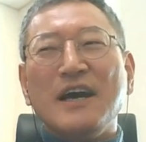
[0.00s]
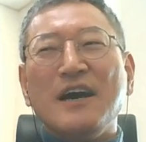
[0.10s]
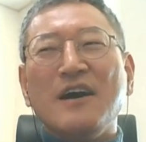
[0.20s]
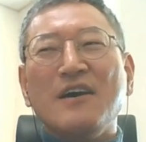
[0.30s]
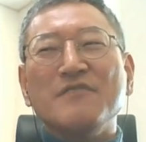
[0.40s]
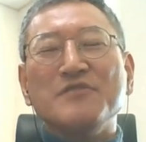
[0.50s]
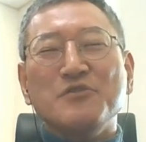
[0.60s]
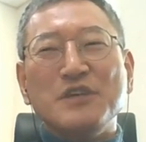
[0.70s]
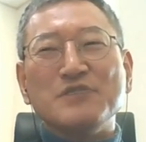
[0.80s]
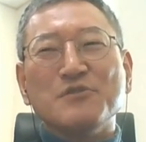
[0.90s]
of
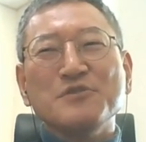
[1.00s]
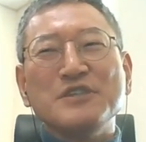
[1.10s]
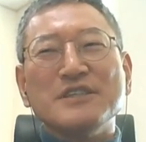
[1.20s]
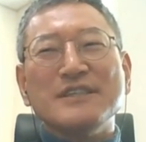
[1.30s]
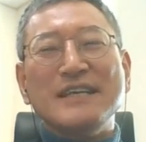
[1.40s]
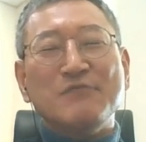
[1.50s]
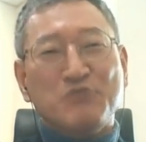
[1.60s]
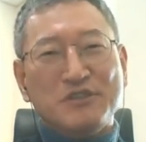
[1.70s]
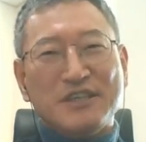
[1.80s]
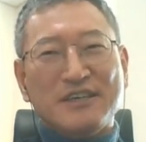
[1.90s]
urea solution in
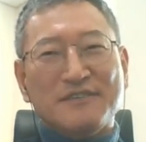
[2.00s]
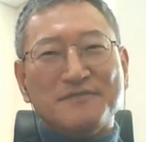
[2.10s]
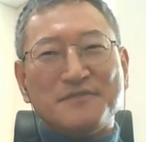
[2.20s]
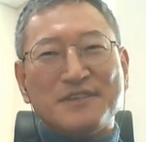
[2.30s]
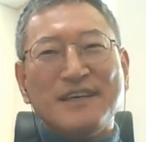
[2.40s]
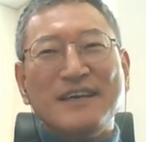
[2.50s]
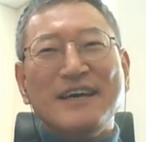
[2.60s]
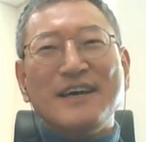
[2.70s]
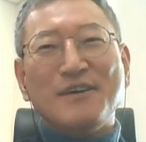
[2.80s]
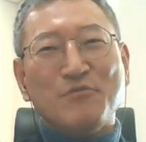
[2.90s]
reserves,
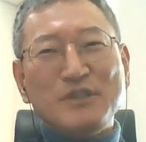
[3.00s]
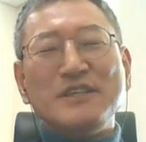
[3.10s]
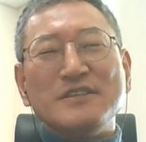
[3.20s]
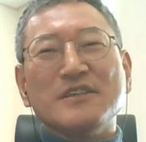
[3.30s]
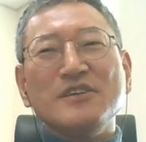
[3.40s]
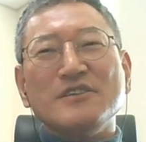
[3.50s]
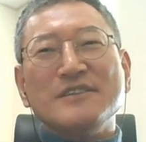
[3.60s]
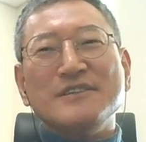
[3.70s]
which is good.